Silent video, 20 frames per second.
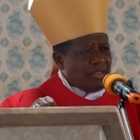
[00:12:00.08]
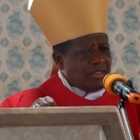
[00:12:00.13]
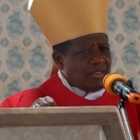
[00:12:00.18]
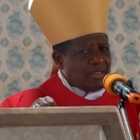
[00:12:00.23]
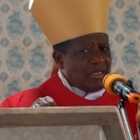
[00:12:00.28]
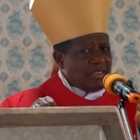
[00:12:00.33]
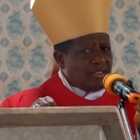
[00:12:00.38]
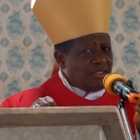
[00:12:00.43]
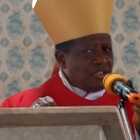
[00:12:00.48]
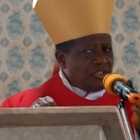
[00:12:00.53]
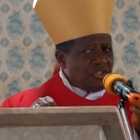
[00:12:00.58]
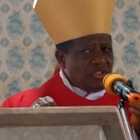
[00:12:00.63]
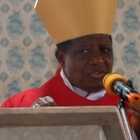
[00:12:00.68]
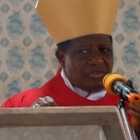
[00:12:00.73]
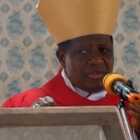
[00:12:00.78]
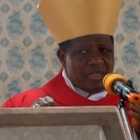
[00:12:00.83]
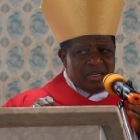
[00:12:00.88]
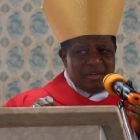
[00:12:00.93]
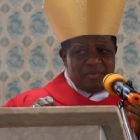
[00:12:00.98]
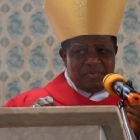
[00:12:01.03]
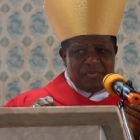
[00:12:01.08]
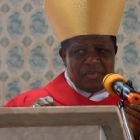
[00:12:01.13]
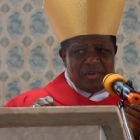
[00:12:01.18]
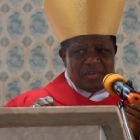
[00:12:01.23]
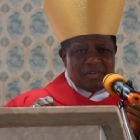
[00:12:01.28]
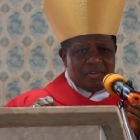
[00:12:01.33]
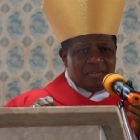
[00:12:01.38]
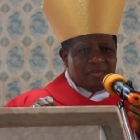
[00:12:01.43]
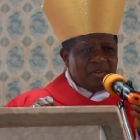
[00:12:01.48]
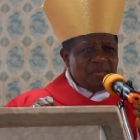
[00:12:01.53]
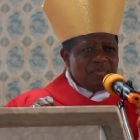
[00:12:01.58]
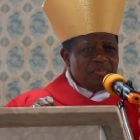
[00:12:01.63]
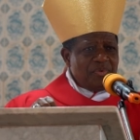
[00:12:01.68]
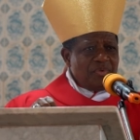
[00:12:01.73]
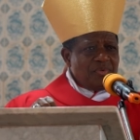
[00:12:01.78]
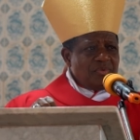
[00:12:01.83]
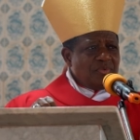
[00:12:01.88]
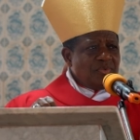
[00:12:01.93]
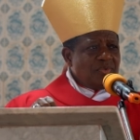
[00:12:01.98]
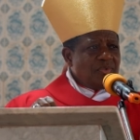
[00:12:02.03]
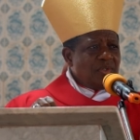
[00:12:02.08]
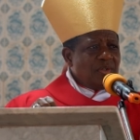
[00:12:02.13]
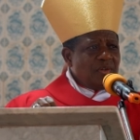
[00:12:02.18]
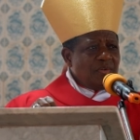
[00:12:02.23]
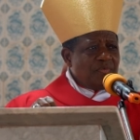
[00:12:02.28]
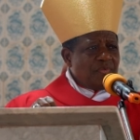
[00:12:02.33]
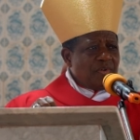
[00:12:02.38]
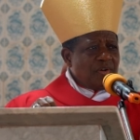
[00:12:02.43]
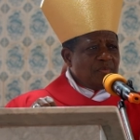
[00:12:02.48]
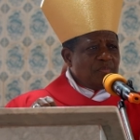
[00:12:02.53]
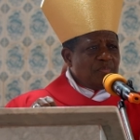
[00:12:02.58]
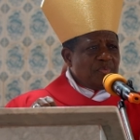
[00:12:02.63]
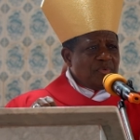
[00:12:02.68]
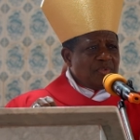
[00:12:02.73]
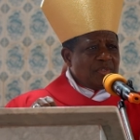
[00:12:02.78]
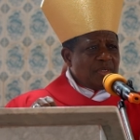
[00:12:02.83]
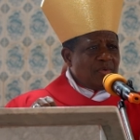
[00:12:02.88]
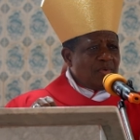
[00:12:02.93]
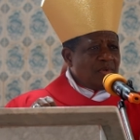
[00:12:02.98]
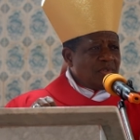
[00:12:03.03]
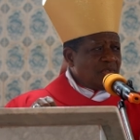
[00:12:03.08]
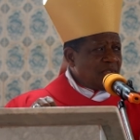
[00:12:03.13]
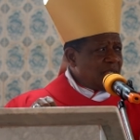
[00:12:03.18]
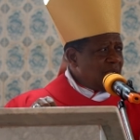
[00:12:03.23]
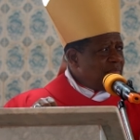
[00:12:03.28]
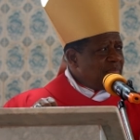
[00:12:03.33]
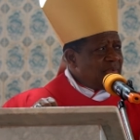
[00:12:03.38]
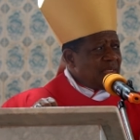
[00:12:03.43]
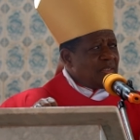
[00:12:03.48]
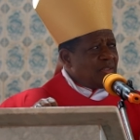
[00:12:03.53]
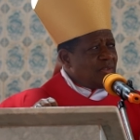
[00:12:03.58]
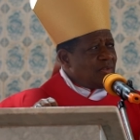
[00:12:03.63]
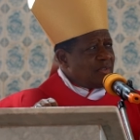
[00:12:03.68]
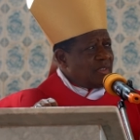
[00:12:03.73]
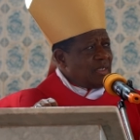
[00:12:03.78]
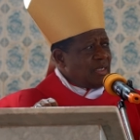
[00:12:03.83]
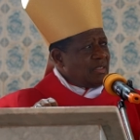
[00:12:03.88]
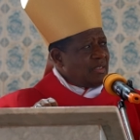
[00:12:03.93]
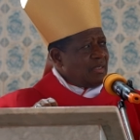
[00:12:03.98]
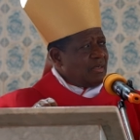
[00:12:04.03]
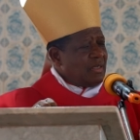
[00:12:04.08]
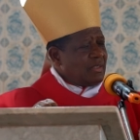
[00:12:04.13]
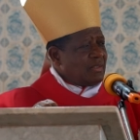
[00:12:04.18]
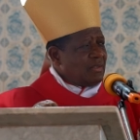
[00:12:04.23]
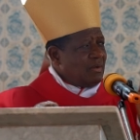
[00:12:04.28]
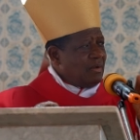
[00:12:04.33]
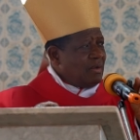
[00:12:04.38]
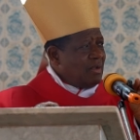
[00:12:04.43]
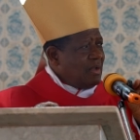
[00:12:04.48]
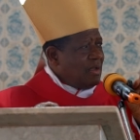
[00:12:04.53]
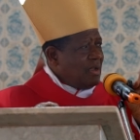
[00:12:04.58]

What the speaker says: these little children in front of the pews, in the front pews, I was tempted to tell the rector,